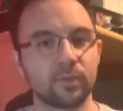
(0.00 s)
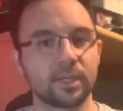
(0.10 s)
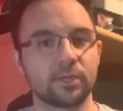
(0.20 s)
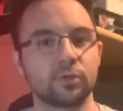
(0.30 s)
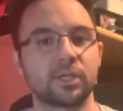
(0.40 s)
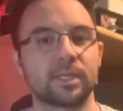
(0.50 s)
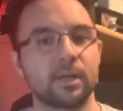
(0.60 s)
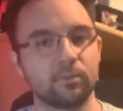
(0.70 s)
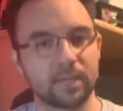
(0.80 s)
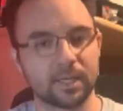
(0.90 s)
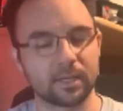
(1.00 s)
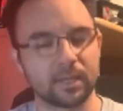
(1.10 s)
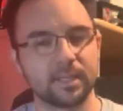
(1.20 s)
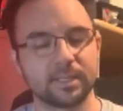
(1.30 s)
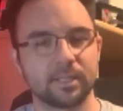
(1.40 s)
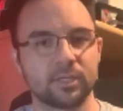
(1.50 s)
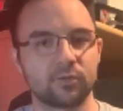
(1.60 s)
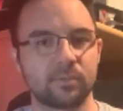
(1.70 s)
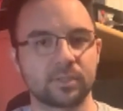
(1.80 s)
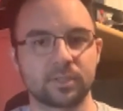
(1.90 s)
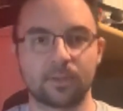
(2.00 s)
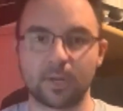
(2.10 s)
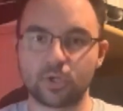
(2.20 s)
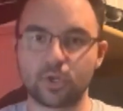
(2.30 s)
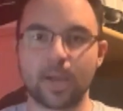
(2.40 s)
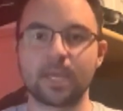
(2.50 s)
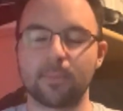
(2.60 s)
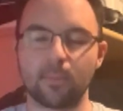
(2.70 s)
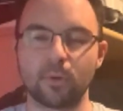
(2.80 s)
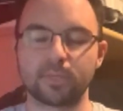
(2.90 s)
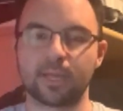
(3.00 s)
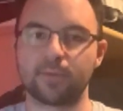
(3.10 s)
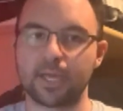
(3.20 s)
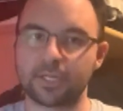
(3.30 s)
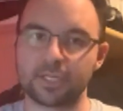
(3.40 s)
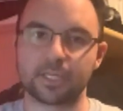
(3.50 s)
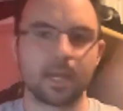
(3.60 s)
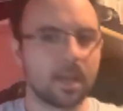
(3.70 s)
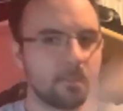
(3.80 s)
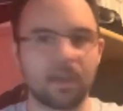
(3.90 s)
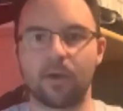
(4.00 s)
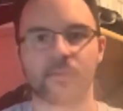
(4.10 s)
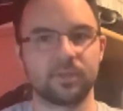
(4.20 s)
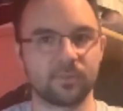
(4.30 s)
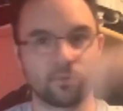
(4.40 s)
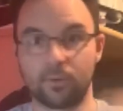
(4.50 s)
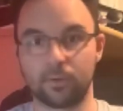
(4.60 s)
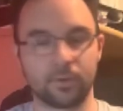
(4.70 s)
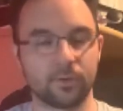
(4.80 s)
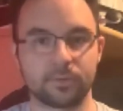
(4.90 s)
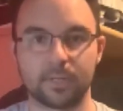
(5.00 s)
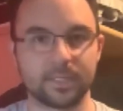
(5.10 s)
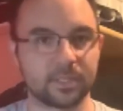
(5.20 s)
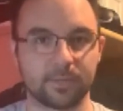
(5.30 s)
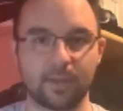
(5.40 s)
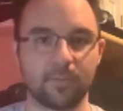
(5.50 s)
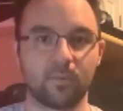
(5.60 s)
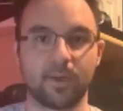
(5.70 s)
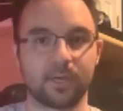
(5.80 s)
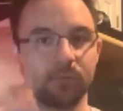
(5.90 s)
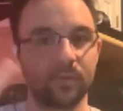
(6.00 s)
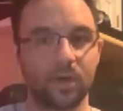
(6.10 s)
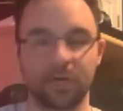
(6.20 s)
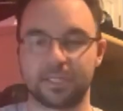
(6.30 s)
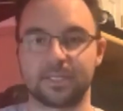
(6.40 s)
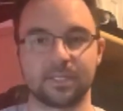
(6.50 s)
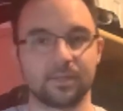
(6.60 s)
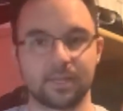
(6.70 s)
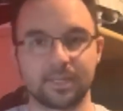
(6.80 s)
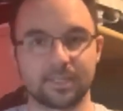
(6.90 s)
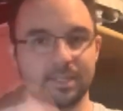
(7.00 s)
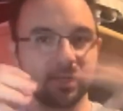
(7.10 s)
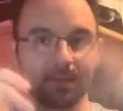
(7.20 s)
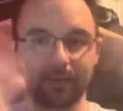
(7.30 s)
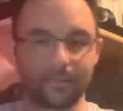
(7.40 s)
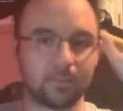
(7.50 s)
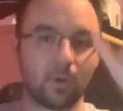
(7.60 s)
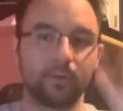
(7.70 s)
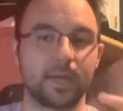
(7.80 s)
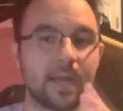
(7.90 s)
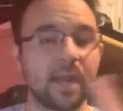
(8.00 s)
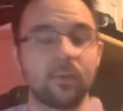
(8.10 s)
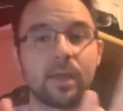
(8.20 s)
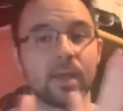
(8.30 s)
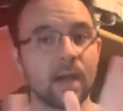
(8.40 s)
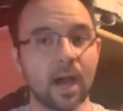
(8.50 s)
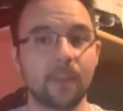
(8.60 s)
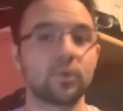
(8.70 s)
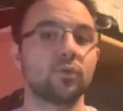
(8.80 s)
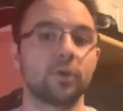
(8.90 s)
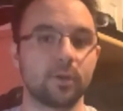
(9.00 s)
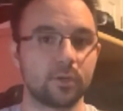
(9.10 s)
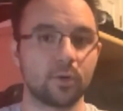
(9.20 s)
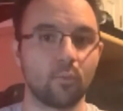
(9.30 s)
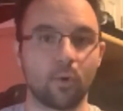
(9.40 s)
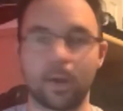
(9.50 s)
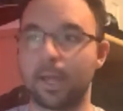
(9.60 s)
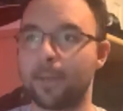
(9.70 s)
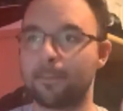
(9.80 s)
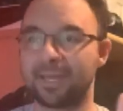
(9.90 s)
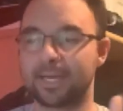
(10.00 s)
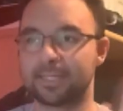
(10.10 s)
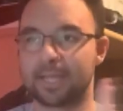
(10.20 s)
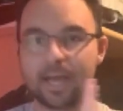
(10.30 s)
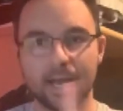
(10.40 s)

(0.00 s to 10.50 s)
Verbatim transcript: like to go check that out, link is in the description. So I'm going to try and keep on posting every day. It's just my health has been a roller coaster, ladies and gentlemen. I've been waking up nauseous and getting sick and the whole nine. Anyway, I'm doing good. Don't worry, because